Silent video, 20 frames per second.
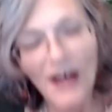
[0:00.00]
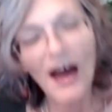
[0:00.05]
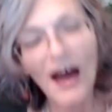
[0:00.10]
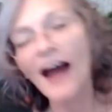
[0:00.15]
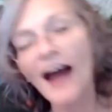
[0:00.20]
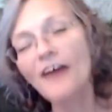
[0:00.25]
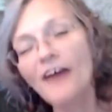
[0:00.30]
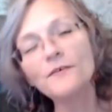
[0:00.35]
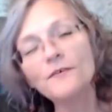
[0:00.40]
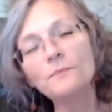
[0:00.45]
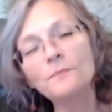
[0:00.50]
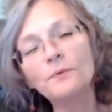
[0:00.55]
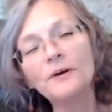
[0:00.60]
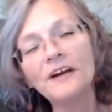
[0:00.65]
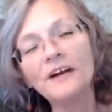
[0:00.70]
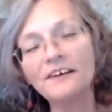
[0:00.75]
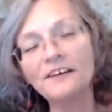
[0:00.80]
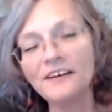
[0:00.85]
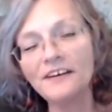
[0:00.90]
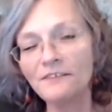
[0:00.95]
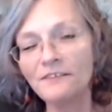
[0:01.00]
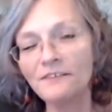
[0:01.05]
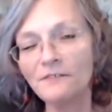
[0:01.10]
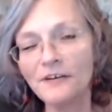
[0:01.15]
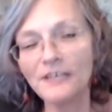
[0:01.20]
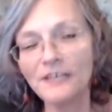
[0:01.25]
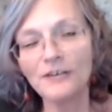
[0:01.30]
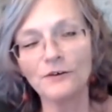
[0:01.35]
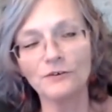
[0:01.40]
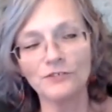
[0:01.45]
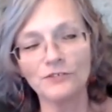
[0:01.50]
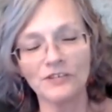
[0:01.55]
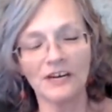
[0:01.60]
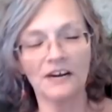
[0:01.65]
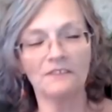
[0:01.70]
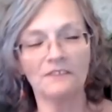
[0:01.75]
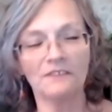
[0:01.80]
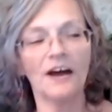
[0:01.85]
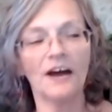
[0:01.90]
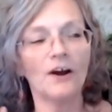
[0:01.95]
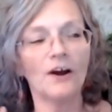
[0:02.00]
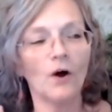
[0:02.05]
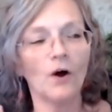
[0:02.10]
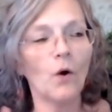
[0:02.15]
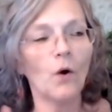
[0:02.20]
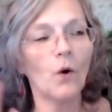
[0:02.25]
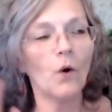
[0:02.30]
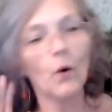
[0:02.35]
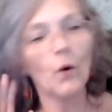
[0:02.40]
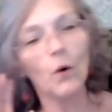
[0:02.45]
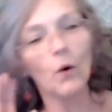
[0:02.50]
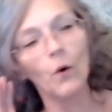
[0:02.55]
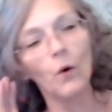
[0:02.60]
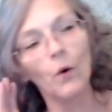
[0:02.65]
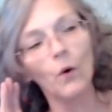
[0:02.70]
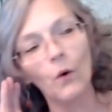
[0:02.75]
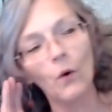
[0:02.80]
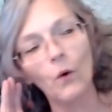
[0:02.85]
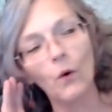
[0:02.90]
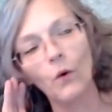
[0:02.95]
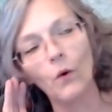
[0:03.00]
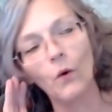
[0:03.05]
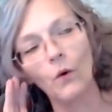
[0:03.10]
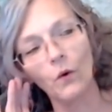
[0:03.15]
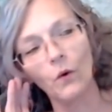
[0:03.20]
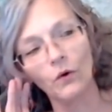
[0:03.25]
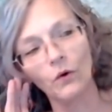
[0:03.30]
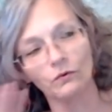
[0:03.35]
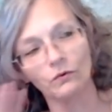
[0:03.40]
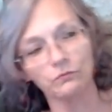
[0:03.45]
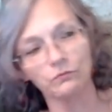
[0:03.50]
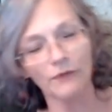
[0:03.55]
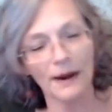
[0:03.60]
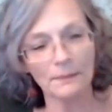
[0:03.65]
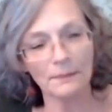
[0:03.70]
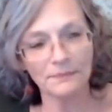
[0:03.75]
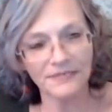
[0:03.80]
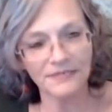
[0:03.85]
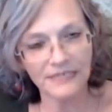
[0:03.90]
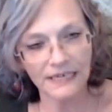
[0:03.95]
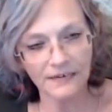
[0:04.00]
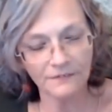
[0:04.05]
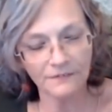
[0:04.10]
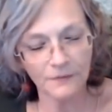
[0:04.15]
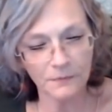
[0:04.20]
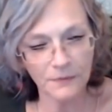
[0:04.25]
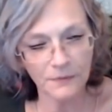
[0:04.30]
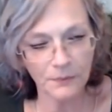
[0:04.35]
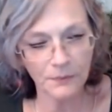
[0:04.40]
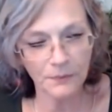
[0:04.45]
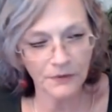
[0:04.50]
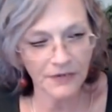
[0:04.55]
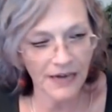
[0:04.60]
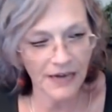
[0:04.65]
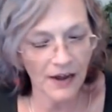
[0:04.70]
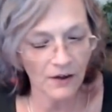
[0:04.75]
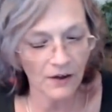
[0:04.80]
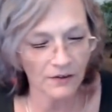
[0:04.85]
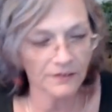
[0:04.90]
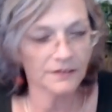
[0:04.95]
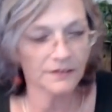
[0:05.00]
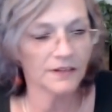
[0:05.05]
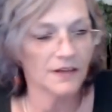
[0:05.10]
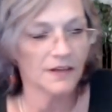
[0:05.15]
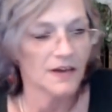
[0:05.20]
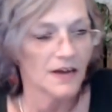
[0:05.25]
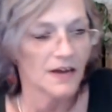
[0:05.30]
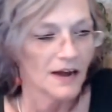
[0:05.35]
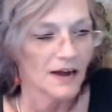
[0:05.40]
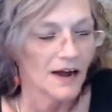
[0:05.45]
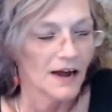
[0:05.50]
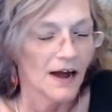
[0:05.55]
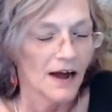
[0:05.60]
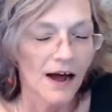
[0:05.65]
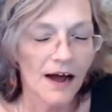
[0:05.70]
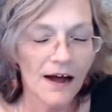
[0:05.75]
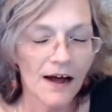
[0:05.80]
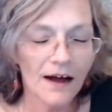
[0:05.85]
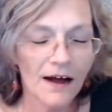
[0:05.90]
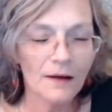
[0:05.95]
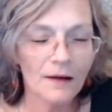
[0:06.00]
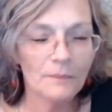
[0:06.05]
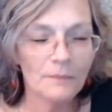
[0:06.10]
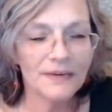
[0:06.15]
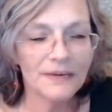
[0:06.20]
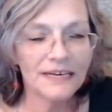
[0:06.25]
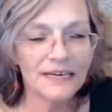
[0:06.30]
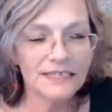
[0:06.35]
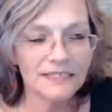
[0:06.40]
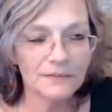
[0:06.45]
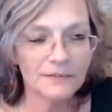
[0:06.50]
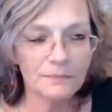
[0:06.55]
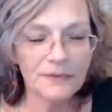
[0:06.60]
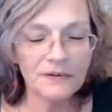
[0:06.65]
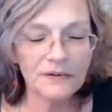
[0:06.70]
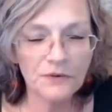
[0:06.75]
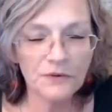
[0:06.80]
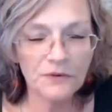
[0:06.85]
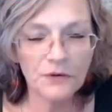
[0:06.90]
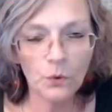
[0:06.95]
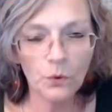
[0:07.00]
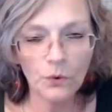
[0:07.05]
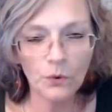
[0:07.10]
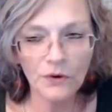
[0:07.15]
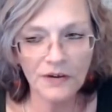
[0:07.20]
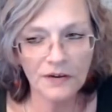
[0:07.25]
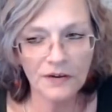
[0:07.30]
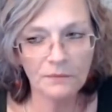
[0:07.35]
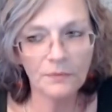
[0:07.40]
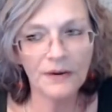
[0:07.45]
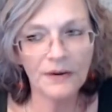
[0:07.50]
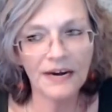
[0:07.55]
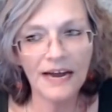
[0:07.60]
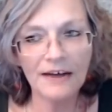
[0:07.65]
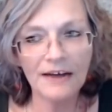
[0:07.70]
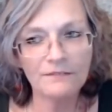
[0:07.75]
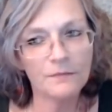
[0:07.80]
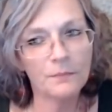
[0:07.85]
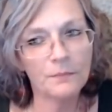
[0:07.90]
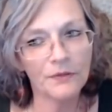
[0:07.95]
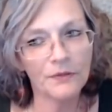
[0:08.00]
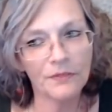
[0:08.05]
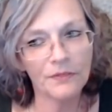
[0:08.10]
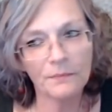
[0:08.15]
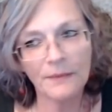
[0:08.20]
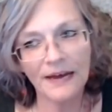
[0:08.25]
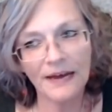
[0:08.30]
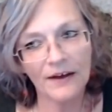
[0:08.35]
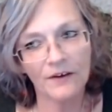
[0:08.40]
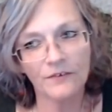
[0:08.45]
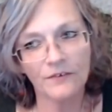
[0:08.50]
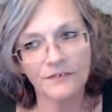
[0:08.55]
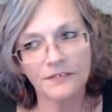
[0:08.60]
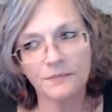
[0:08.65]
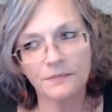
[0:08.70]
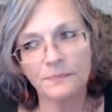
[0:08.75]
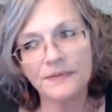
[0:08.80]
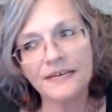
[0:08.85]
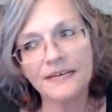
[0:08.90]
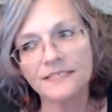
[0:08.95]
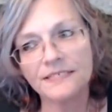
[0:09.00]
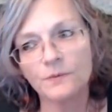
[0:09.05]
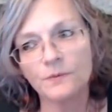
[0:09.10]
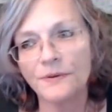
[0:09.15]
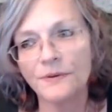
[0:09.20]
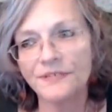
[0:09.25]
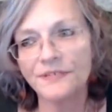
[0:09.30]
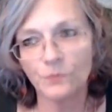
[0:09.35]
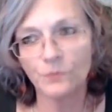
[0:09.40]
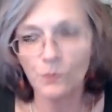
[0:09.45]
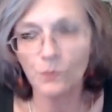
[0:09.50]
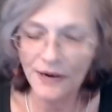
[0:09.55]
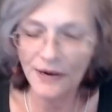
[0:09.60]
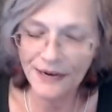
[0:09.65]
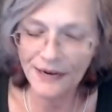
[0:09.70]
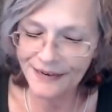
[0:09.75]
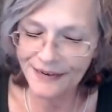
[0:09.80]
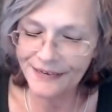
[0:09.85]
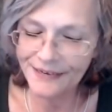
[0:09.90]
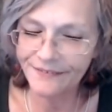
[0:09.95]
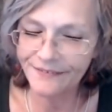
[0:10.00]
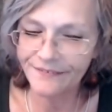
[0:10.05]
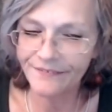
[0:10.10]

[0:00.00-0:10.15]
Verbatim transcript: I haven't put out any videos yet. I've got a whole crap ton of them to put out um, because I've been recording, but I haven't put them out because I wasn't ready